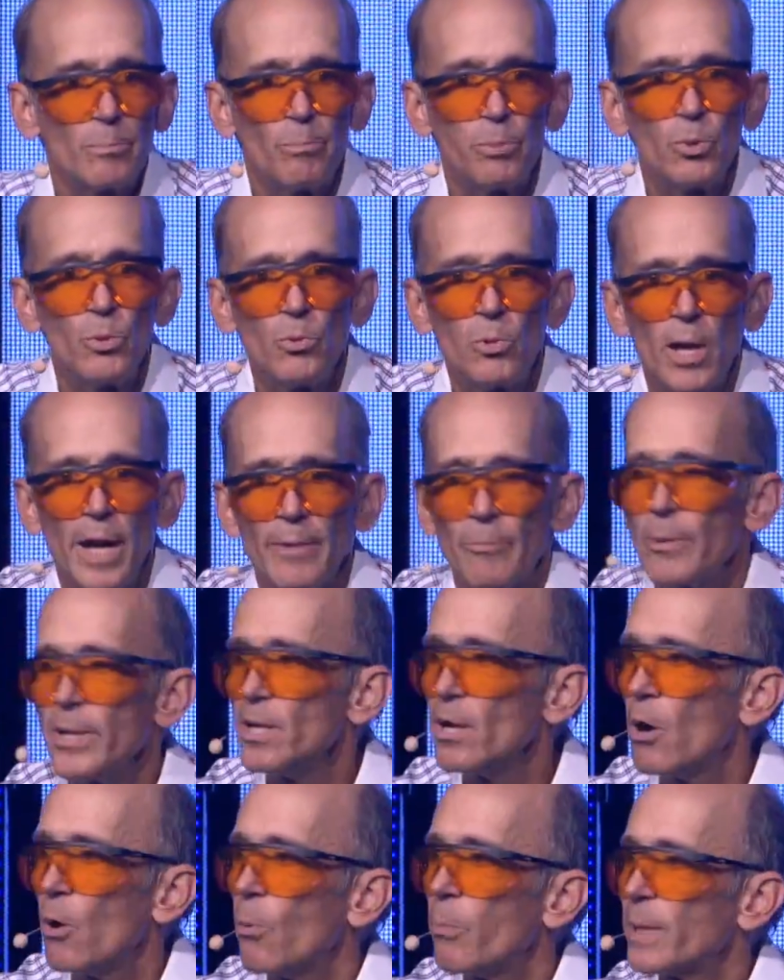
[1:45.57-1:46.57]
Blue light, we
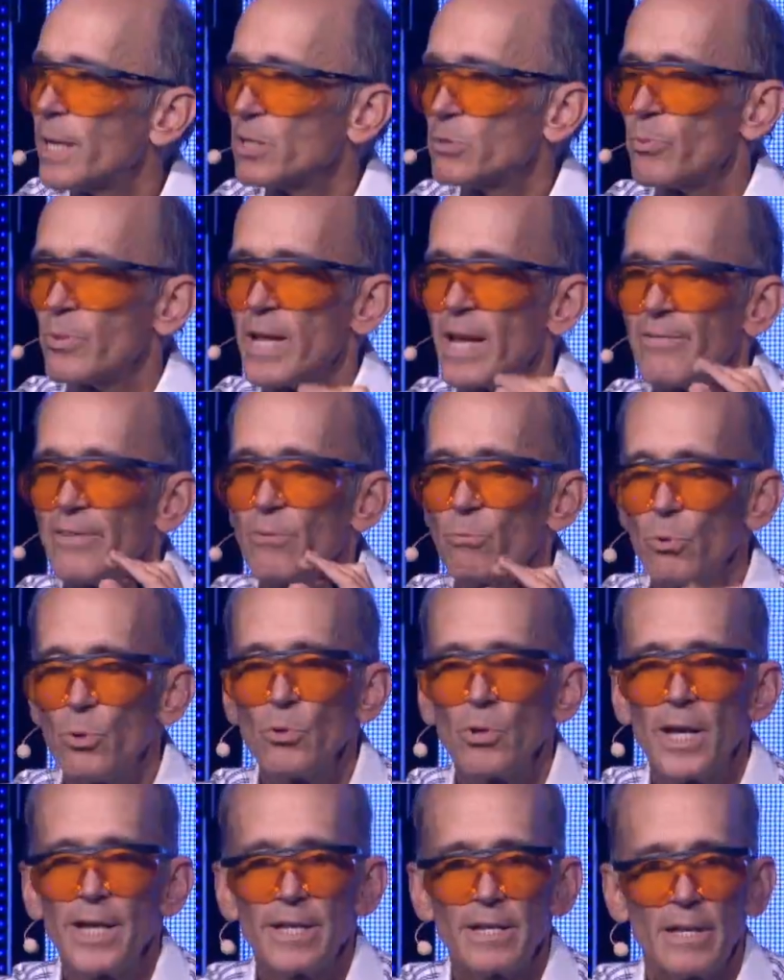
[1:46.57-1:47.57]
know, because when you have
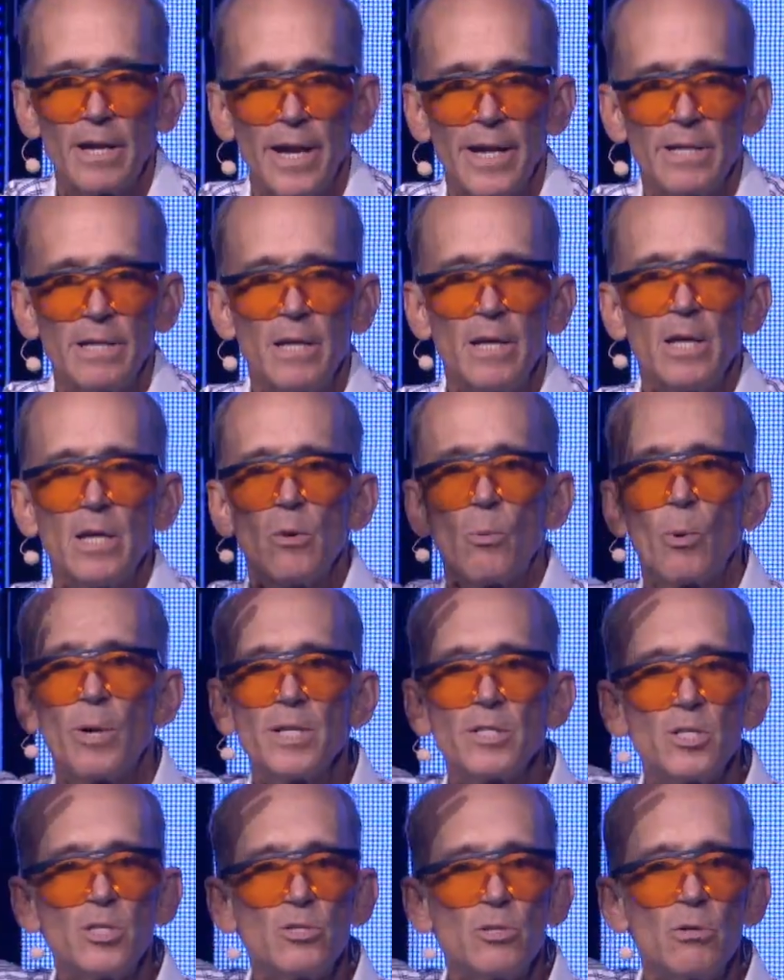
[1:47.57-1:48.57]
blue light at night, what
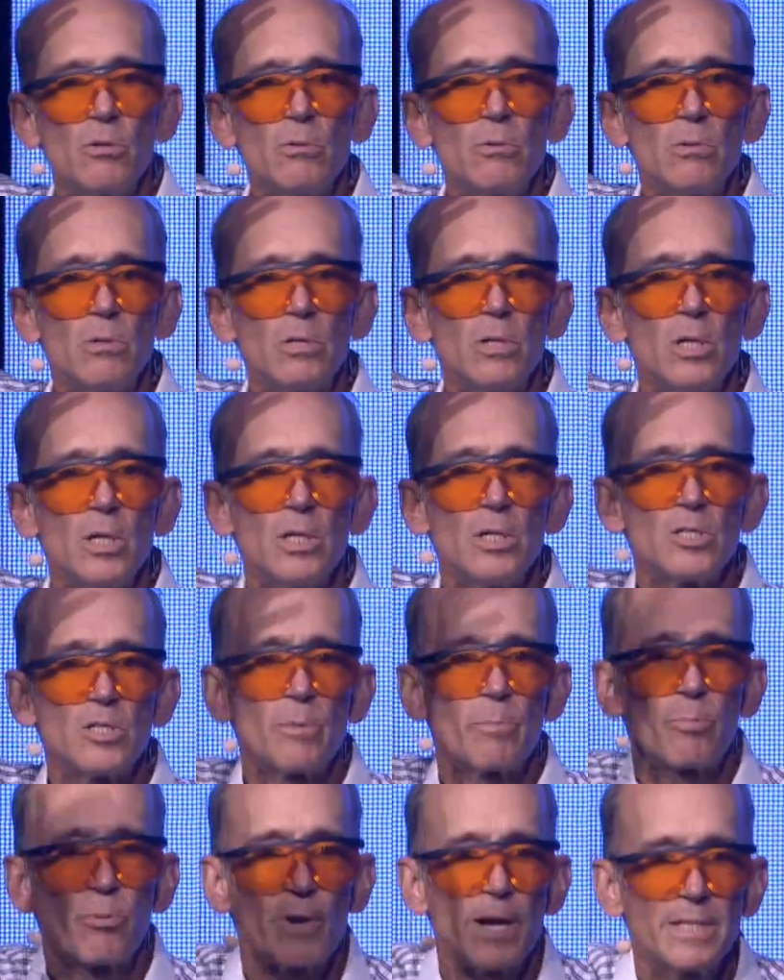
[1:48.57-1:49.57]
does it do?
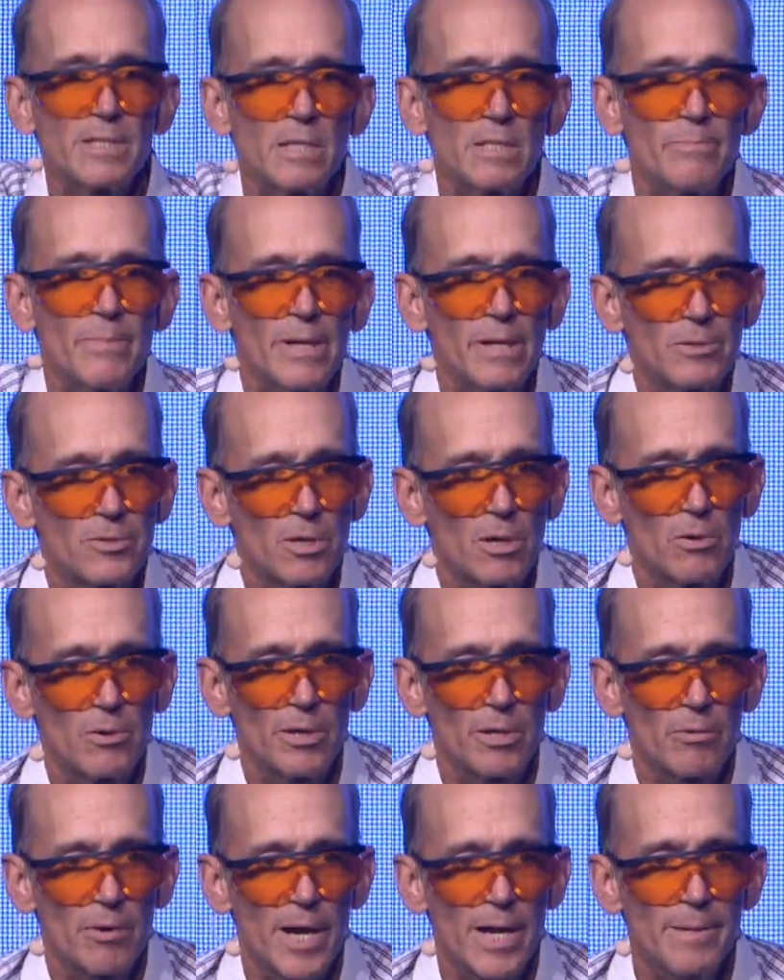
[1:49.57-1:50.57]
Suppresses
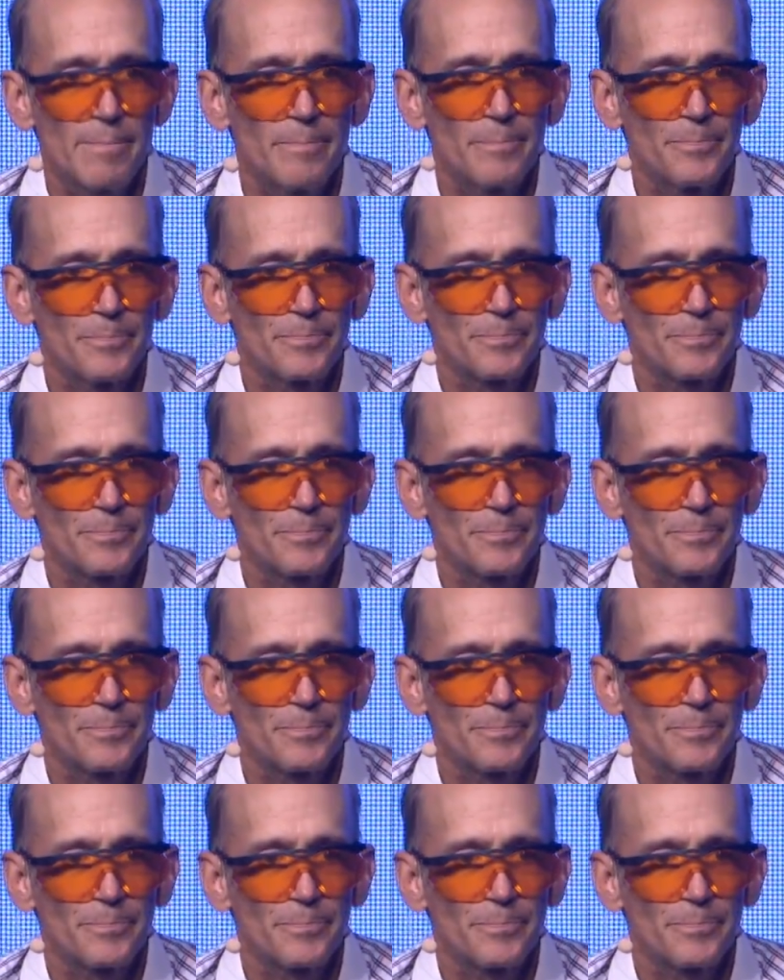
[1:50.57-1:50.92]
melatonin, right?